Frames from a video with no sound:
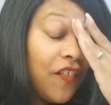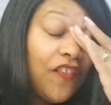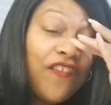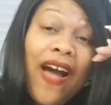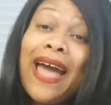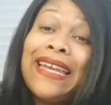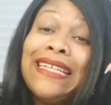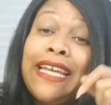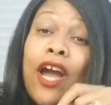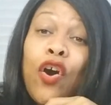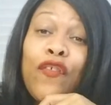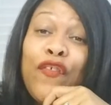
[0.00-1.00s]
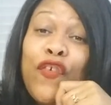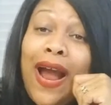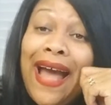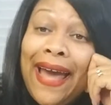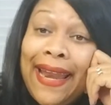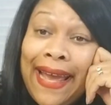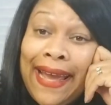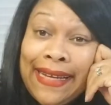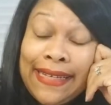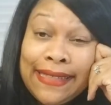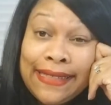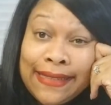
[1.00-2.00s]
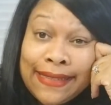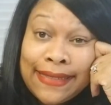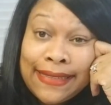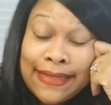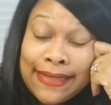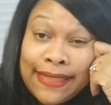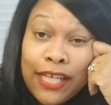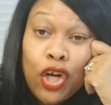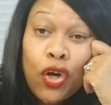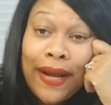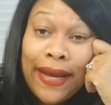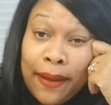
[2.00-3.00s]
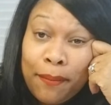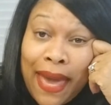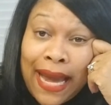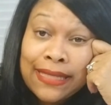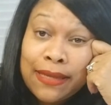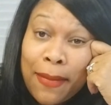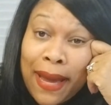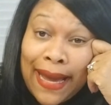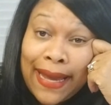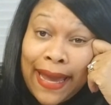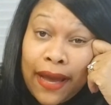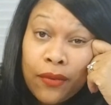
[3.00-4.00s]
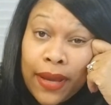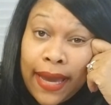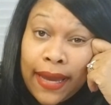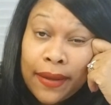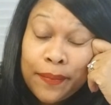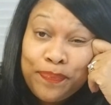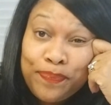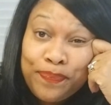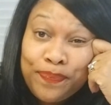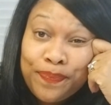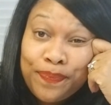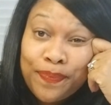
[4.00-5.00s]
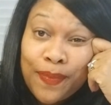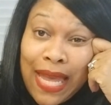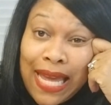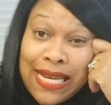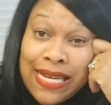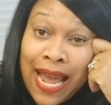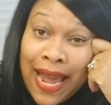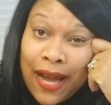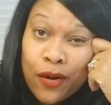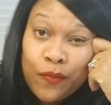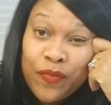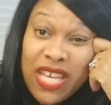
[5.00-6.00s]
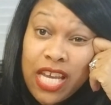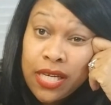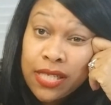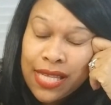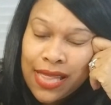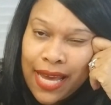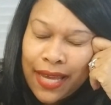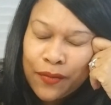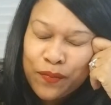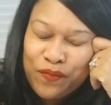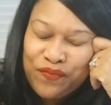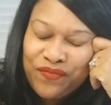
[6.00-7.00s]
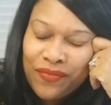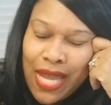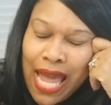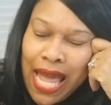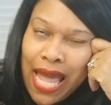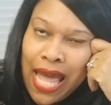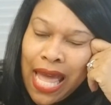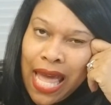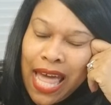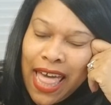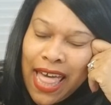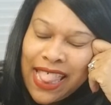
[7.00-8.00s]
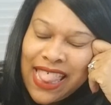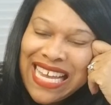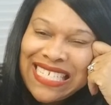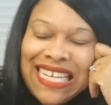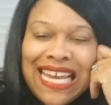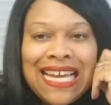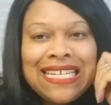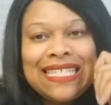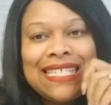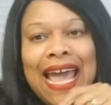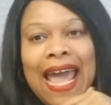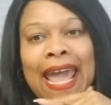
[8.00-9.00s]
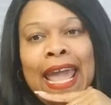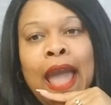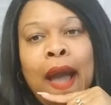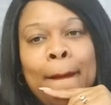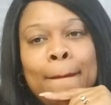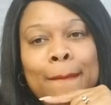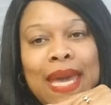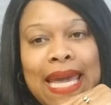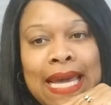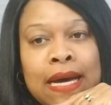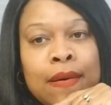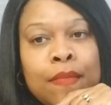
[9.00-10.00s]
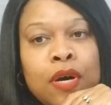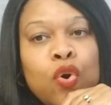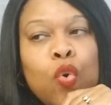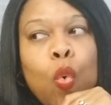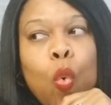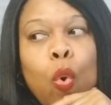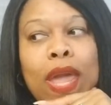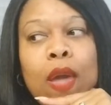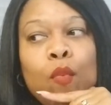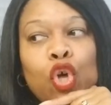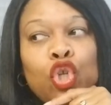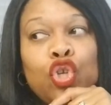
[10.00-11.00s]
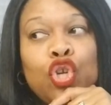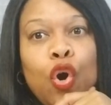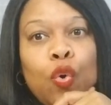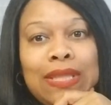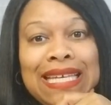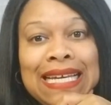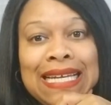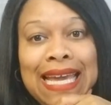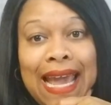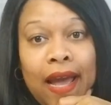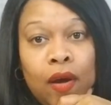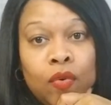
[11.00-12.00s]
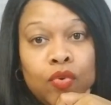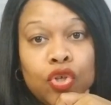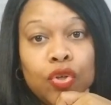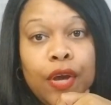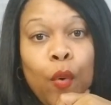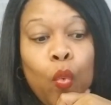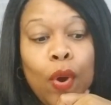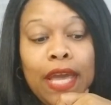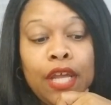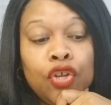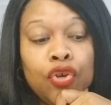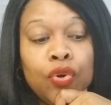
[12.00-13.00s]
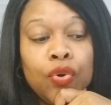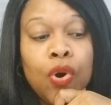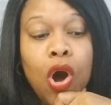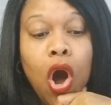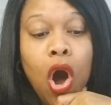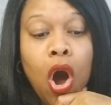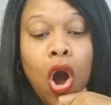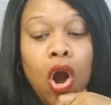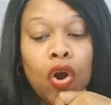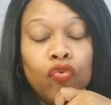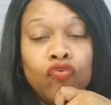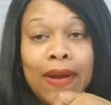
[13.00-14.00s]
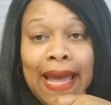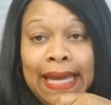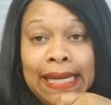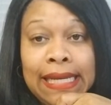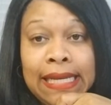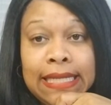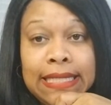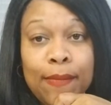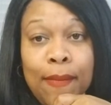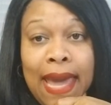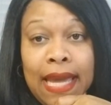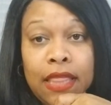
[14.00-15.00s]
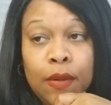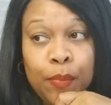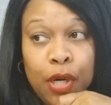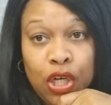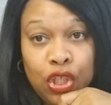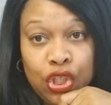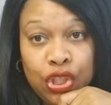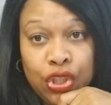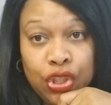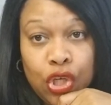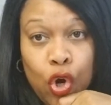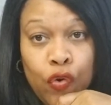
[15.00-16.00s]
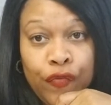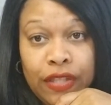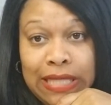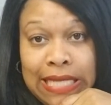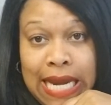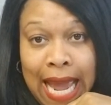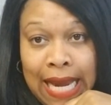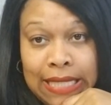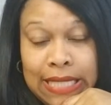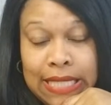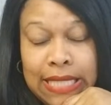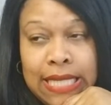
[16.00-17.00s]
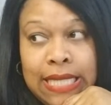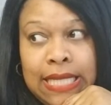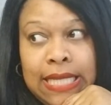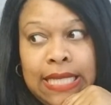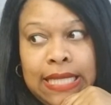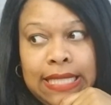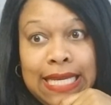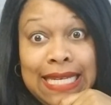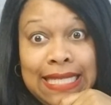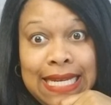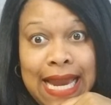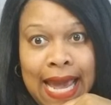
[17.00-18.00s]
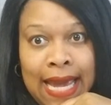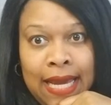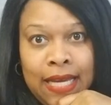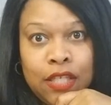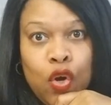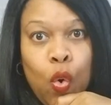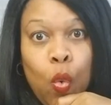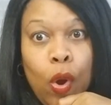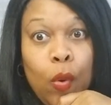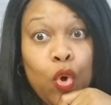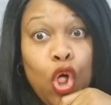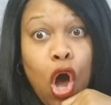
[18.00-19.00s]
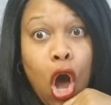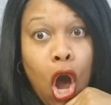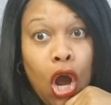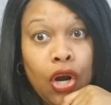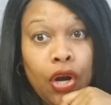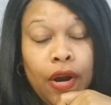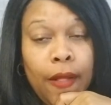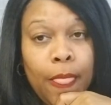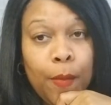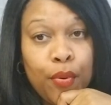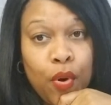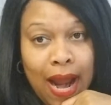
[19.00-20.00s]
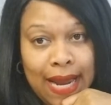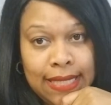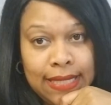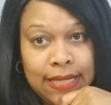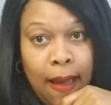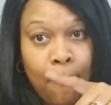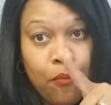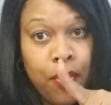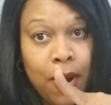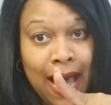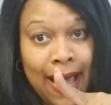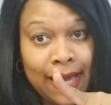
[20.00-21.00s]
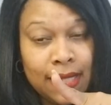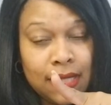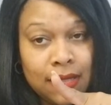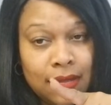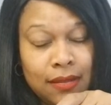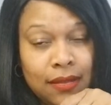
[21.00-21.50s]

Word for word: Finally, on Friday, the credit back to my account came. Now, here's the thing they did say, ma'am, we will note the account so that when you are ready to make the purchase over the next 60 days, we will honor the price. But